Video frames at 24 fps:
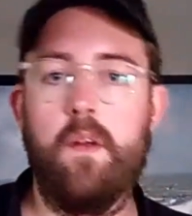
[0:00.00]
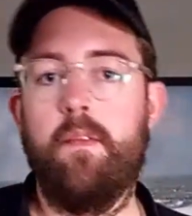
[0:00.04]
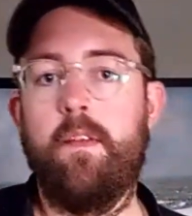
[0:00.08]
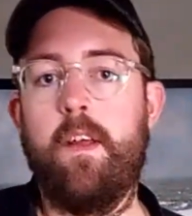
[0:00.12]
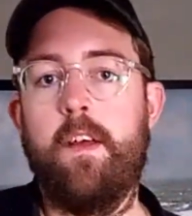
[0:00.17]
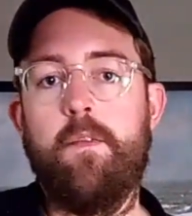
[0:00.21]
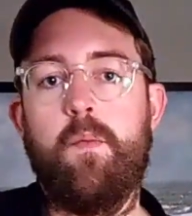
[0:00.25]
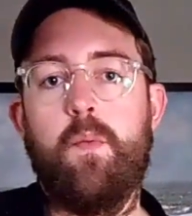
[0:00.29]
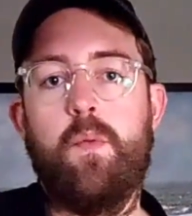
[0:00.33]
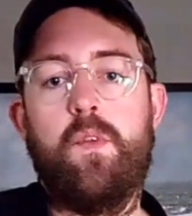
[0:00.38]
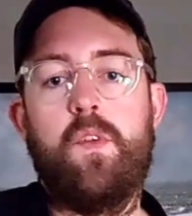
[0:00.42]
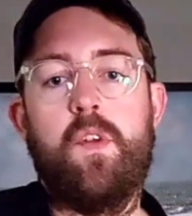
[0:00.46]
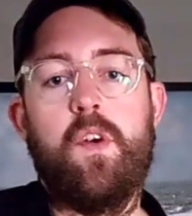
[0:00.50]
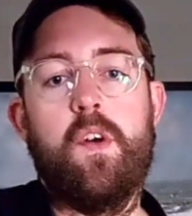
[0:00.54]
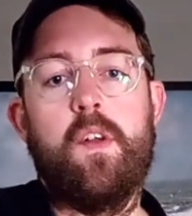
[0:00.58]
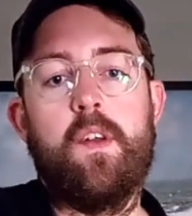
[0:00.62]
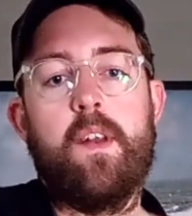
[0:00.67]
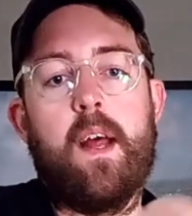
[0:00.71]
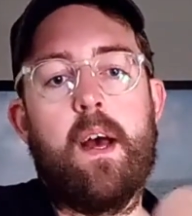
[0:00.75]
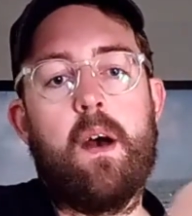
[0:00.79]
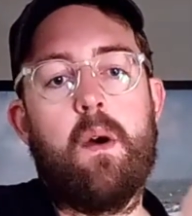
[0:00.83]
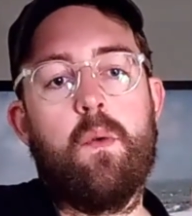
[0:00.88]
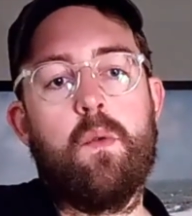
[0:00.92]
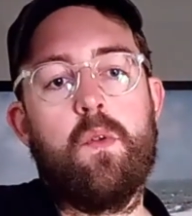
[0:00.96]
They've
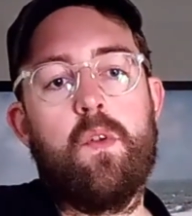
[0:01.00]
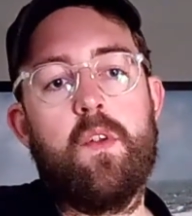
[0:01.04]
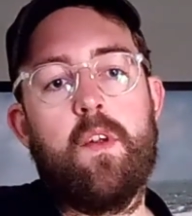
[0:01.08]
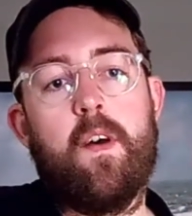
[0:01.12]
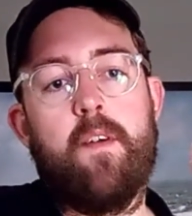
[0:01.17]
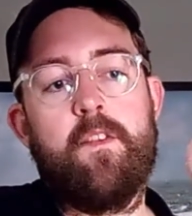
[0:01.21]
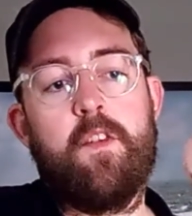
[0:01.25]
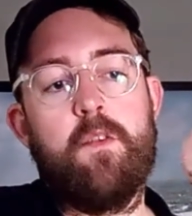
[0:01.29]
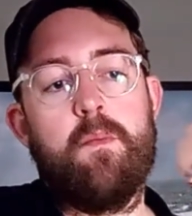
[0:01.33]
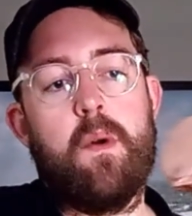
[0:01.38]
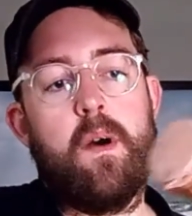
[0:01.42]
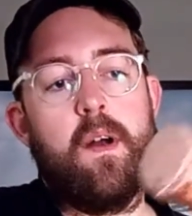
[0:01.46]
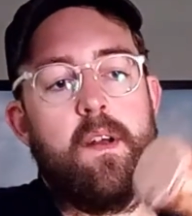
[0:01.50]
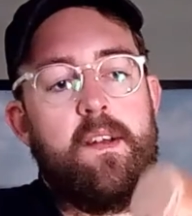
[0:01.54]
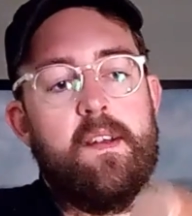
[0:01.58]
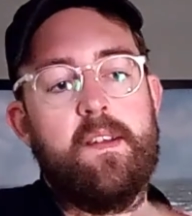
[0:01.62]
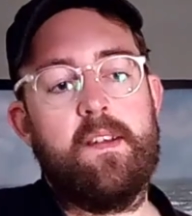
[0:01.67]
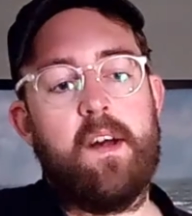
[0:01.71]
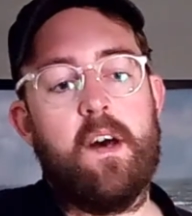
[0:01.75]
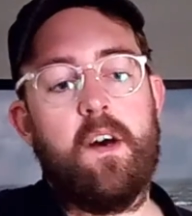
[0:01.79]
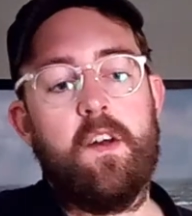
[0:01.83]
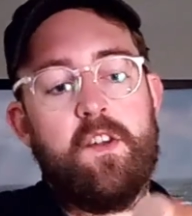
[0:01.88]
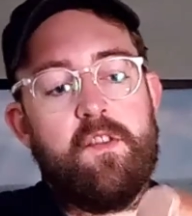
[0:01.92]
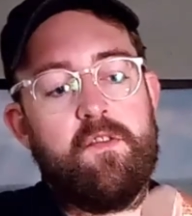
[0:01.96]
turned out after my
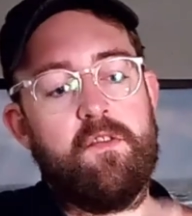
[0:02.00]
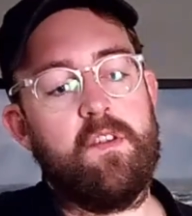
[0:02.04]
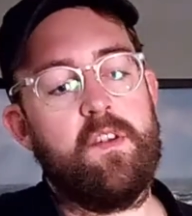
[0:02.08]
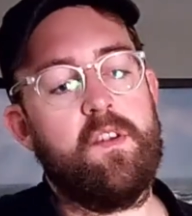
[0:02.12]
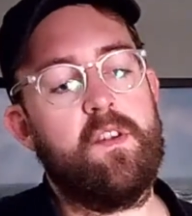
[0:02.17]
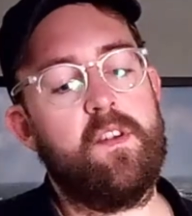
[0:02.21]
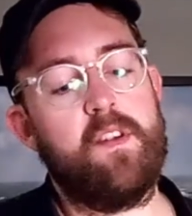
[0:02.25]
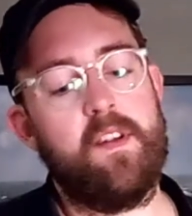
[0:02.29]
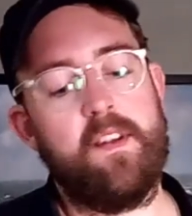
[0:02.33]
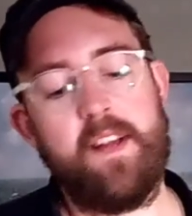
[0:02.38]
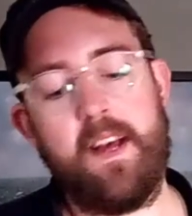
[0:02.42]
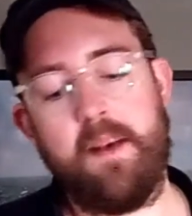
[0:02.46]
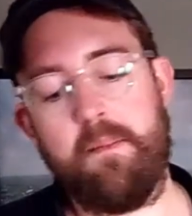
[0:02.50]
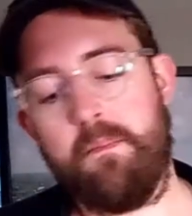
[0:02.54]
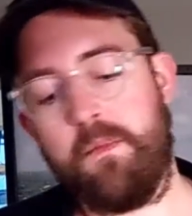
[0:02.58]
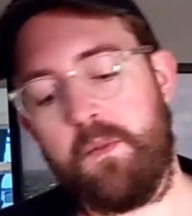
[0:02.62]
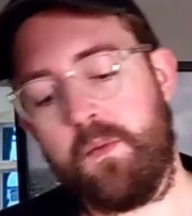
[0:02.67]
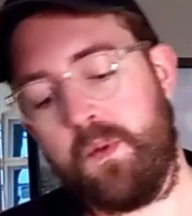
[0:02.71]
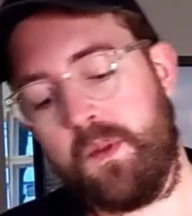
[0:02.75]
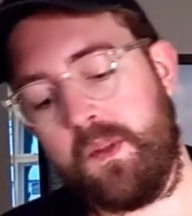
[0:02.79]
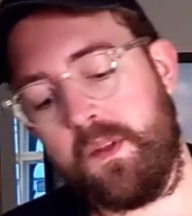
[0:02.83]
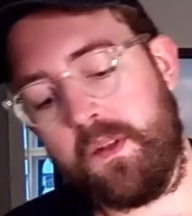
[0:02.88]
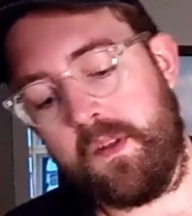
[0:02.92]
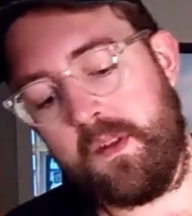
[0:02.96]
disastrous
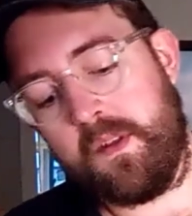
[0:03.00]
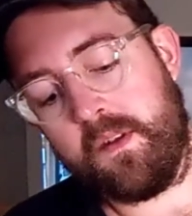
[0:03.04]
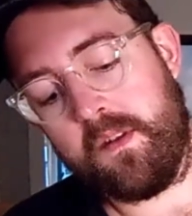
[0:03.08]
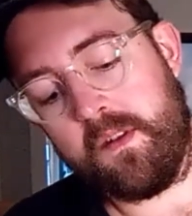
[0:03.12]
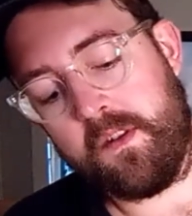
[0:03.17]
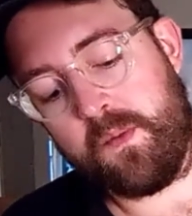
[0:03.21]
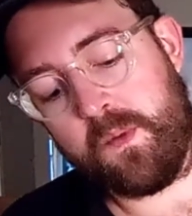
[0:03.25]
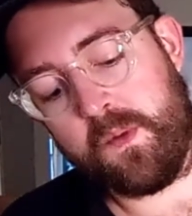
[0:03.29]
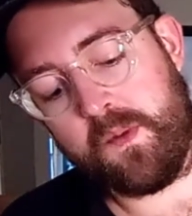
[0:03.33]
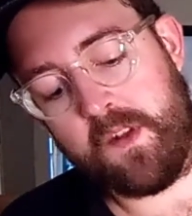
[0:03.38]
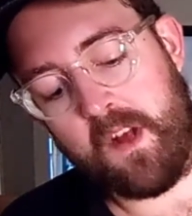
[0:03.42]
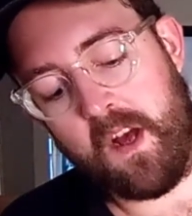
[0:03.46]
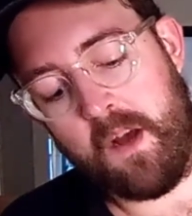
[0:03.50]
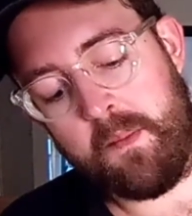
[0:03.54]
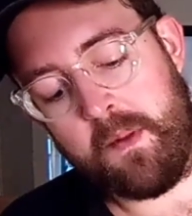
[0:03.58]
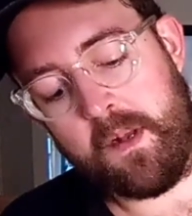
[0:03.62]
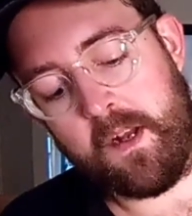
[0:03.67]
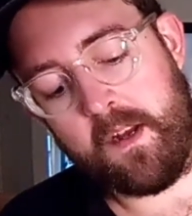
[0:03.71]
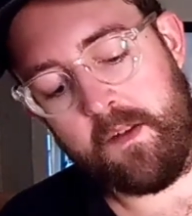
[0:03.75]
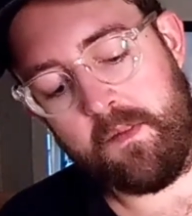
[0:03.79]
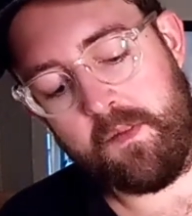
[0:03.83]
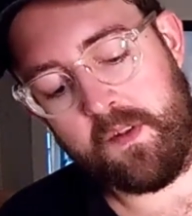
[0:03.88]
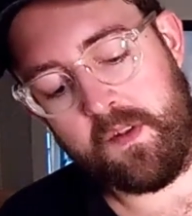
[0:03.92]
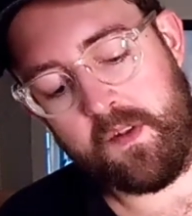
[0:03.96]
attempt with the Swiss Army
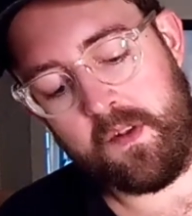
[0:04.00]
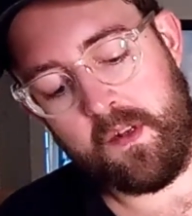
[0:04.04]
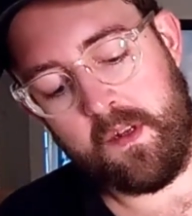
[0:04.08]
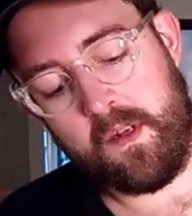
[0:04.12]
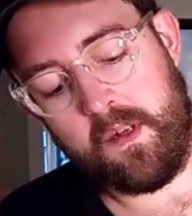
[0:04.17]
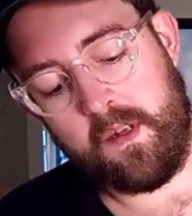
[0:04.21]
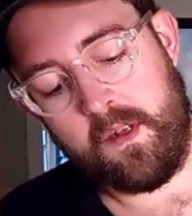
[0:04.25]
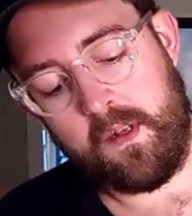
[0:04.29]
knives.